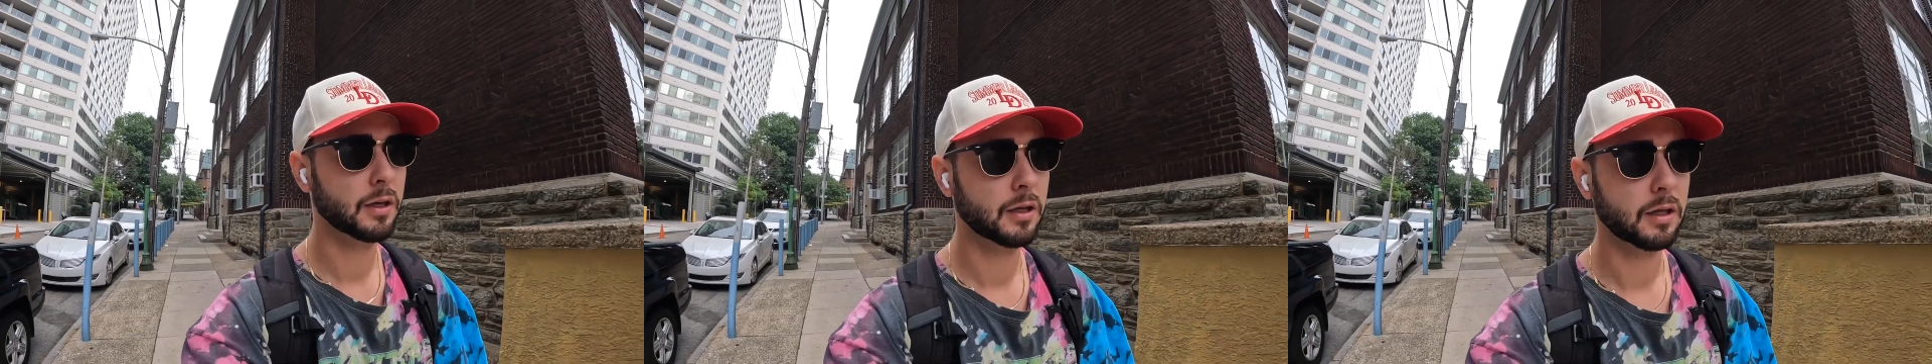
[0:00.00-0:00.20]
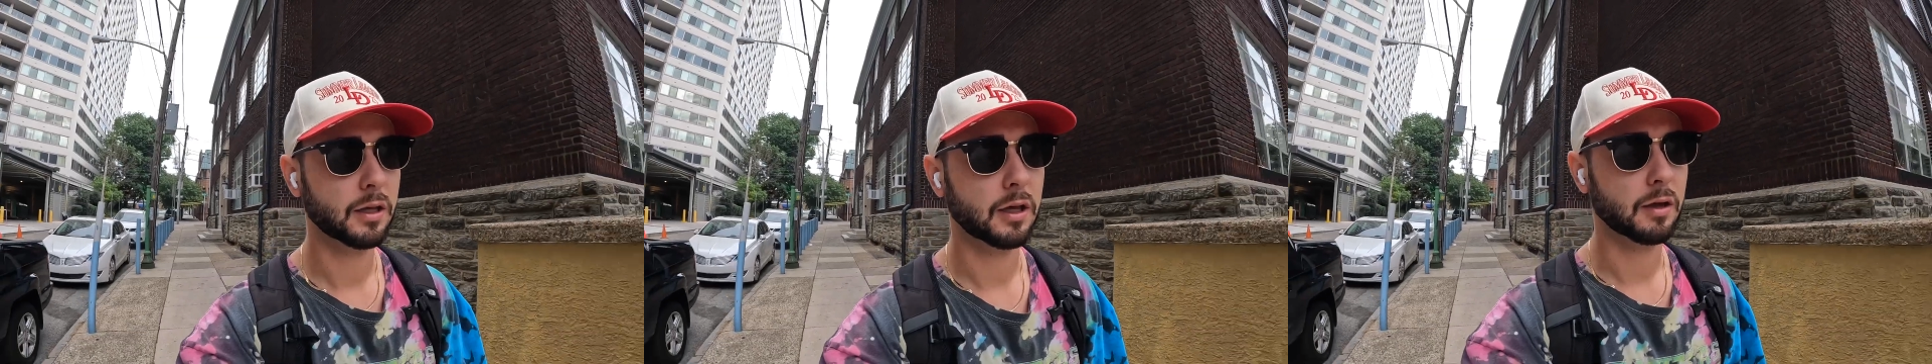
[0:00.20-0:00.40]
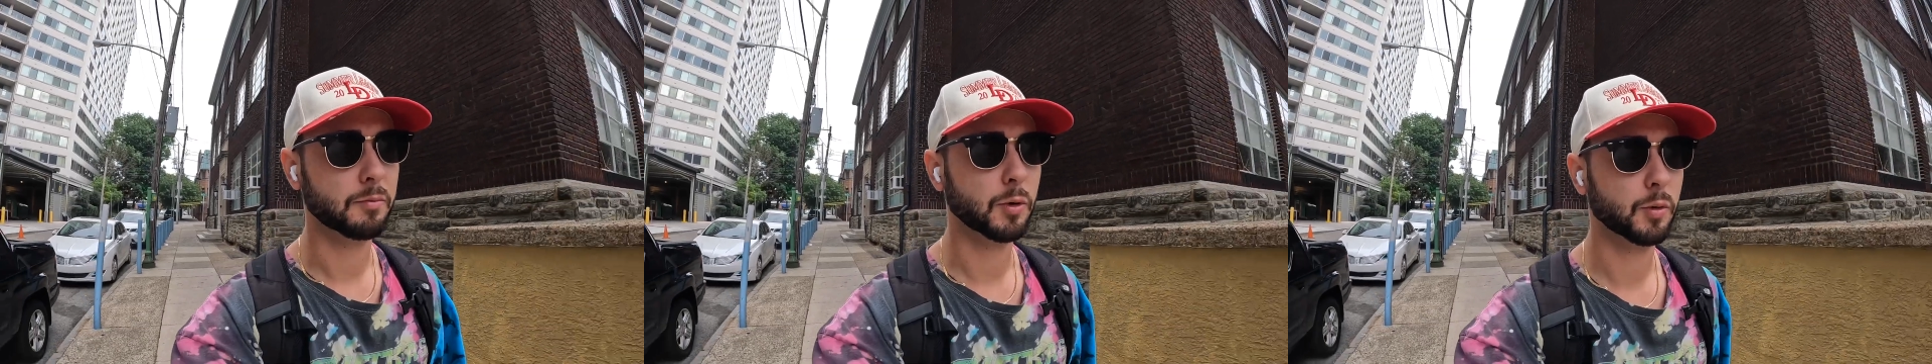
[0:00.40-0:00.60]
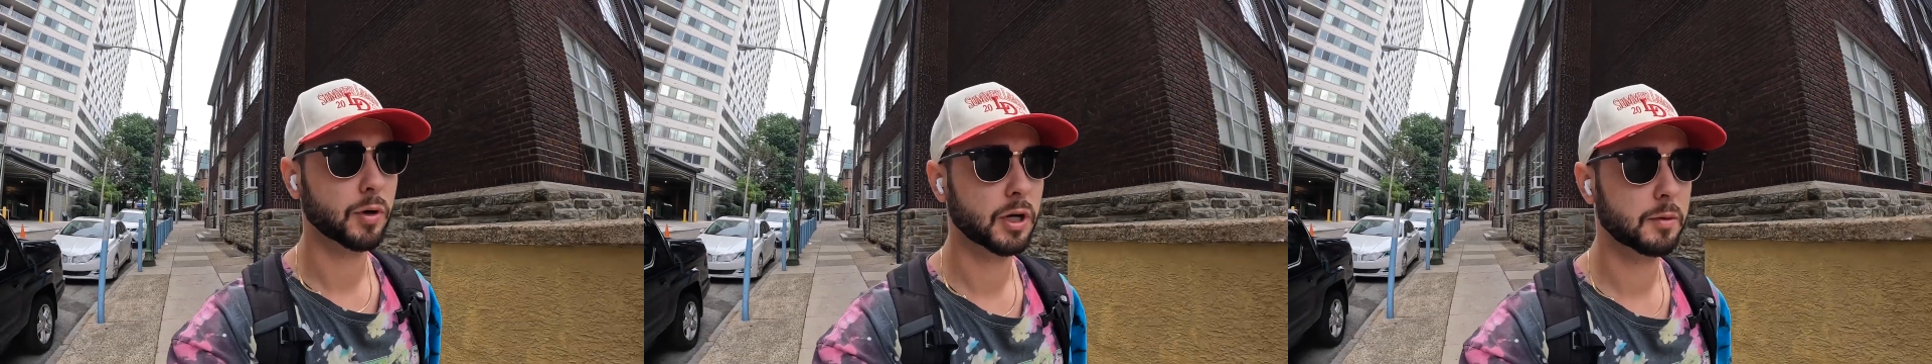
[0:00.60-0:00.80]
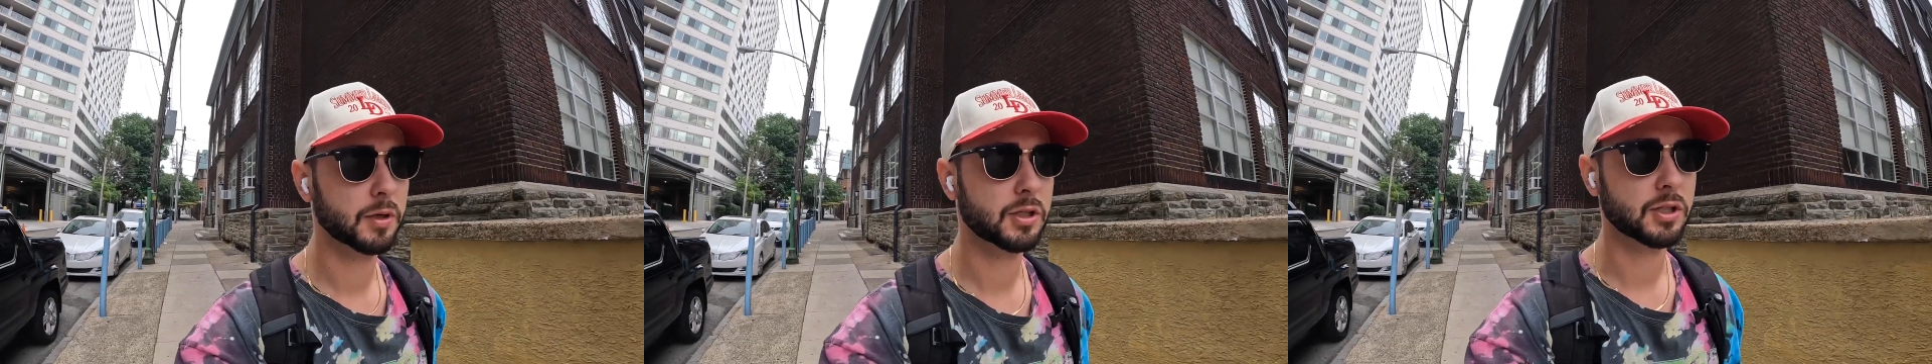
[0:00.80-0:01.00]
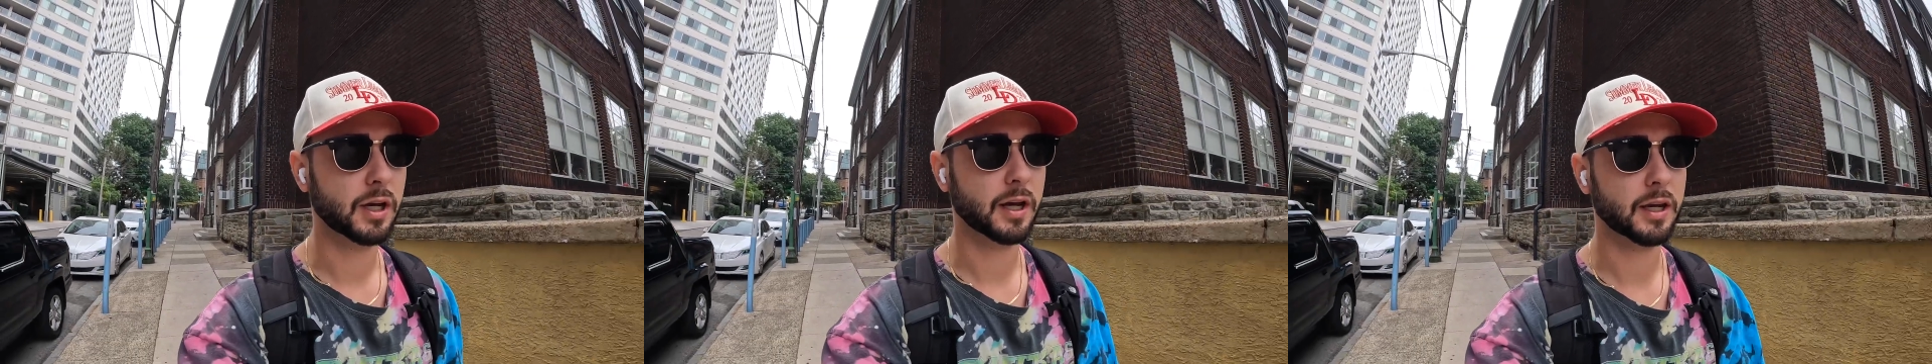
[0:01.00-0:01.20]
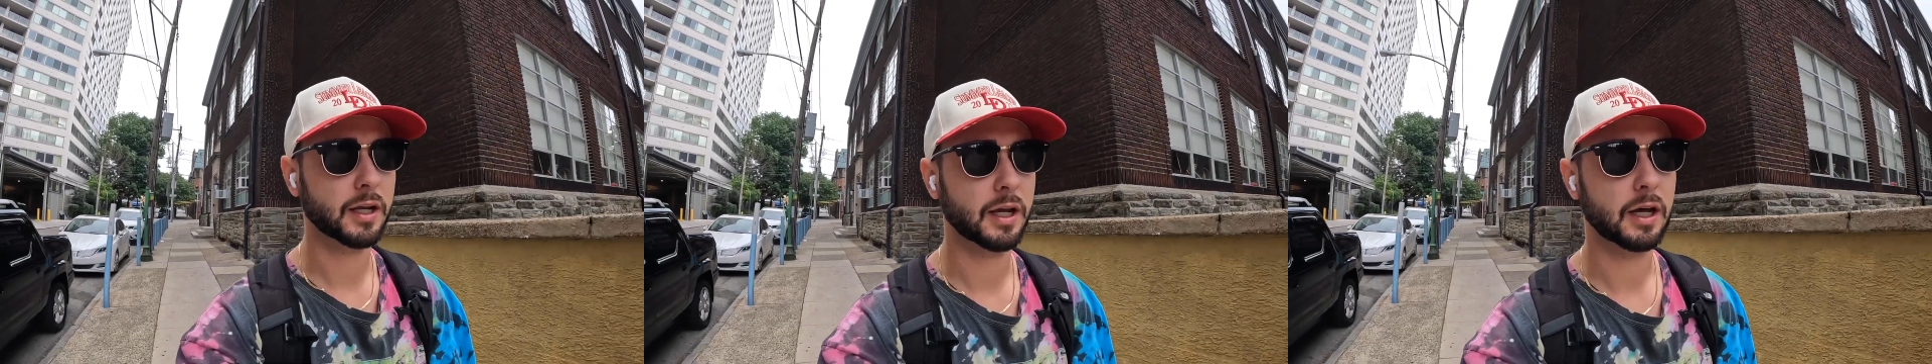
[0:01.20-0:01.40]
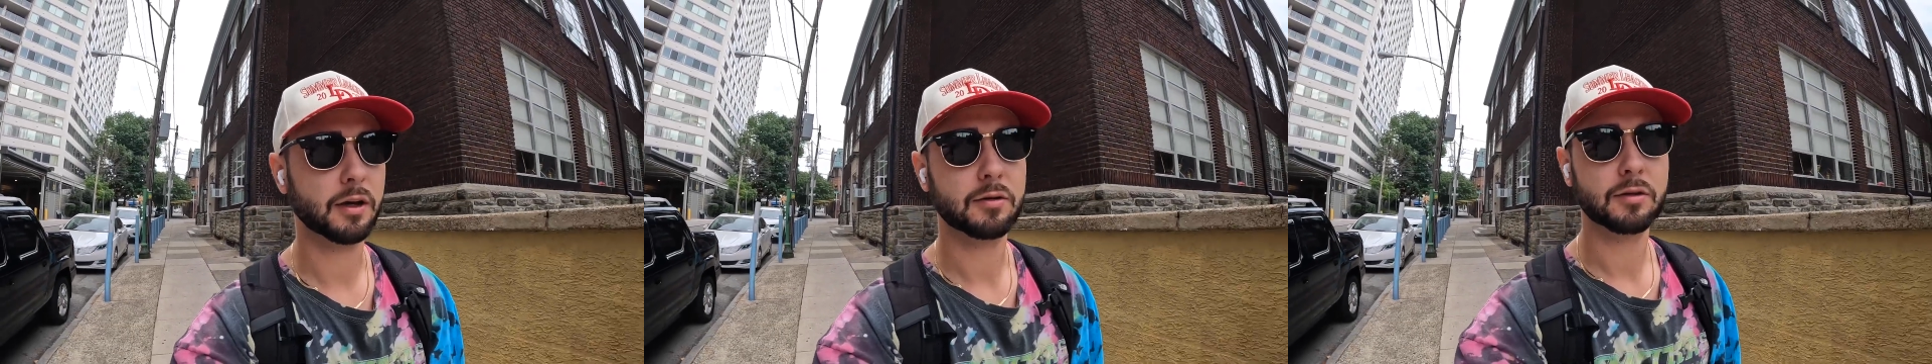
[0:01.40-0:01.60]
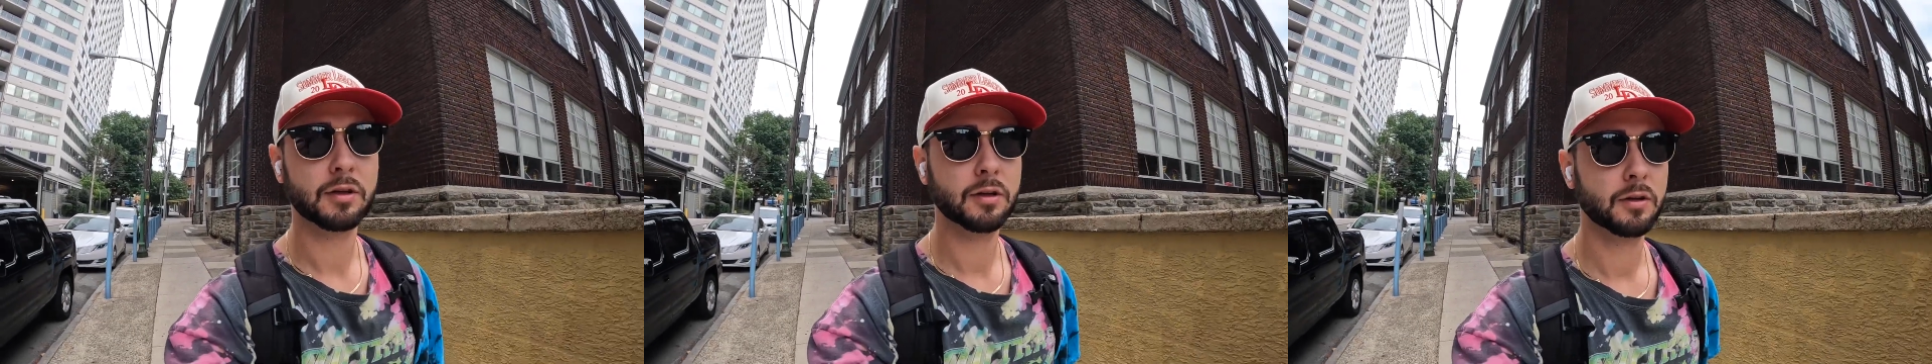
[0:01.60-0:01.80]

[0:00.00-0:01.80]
But we're gonna be checking out